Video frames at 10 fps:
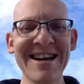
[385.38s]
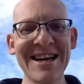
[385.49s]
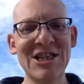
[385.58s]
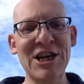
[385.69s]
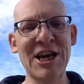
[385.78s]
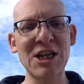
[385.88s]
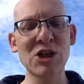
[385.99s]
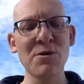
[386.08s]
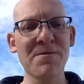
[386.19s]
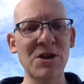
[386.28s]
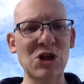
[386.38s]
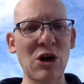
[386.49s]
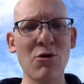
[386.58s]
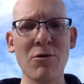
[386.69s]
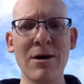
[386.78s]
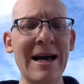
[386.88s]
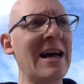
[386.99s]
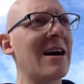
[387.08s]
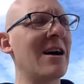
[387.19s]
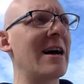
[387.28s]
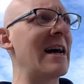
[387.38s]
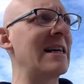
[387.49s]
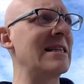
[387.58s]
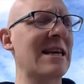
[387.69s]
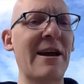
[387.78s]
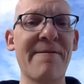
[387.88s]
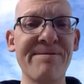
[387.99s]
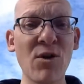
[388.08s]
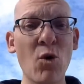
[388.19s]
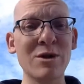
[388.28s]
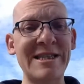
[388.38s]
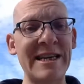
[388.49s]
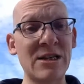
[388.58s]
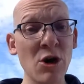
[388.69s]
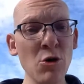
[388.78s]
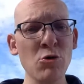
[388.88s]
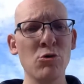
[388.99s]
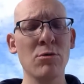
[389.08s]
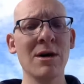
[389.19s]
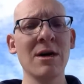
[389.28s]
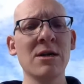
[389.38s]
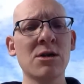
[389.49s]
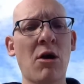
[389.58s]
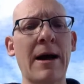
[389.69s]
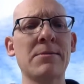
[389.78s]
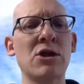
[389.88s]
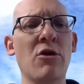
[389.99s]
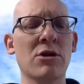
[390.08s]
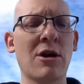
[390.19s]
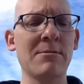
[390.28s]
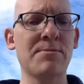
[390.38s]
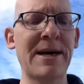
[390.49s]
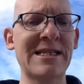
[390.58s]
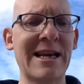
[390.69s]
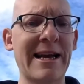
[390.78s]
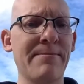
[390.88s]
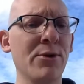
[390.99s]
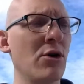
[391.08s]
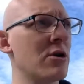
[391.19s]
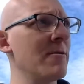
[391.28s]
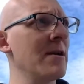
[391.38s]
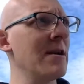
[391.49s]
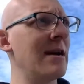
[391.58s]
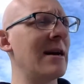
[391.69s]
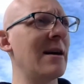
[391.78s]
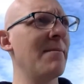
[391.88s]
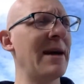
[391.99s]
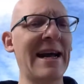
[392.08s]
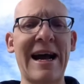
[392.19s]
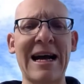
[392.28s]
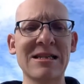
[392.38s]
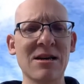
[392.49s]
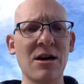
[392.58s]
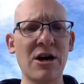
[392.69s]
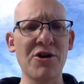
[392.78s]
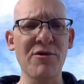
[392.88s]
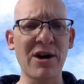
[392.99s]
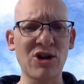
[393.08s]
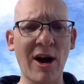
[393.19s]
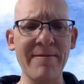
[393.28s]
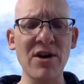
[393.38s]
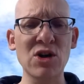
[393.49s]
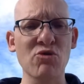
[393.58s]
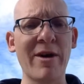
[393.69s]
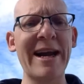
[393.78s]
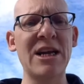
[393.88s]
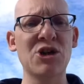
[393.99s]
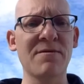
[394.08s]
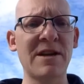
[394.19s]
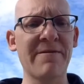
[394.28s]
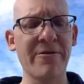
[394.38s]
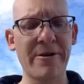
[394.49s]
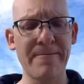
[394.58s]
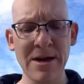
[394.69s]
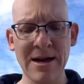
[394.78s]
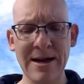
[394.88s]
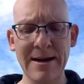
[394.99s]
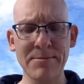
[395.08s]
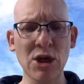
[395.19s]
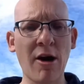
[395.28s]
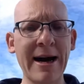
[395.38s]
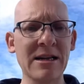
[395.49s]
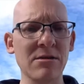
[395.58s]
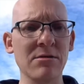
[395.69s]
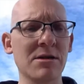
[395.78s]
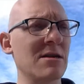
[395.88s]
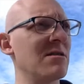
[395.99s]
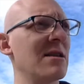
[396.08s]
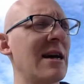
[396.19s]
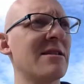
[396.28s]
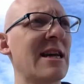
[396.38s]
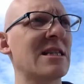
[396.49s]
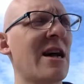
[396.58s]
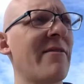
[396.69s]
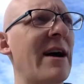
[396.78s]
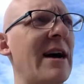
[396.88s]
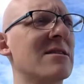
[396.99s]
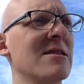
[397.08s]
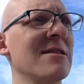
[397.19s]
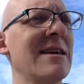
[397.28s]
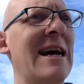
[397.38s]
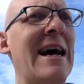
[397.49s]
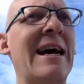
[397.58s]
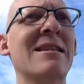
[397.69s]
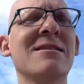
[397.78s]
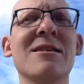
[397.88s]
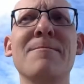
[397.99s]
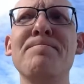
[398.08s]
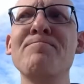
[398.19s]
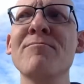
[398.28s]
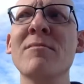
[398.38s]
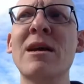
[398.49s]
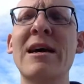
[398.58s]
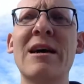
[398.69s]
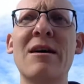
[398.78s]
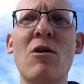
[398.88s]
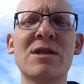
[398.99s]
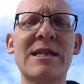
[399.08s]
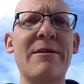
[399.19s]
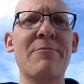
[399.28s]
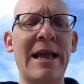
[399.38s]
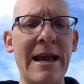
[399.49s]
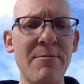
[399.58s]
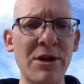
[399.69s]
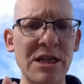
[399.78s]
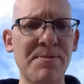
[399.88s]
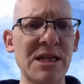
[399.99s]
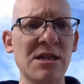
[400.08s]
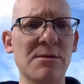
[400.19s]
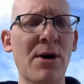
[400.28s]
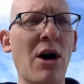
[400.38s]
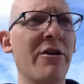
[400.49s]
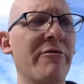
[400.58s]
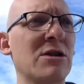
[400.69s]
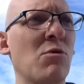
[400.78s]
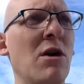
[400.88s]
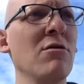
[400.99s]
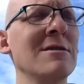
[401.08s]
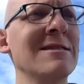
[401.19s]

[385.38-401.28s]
Chicken Soup for the Soul is a 42 times New York Times best-selling book. It has a diverse range of different titles and things like that, and obviously with his business partner as well.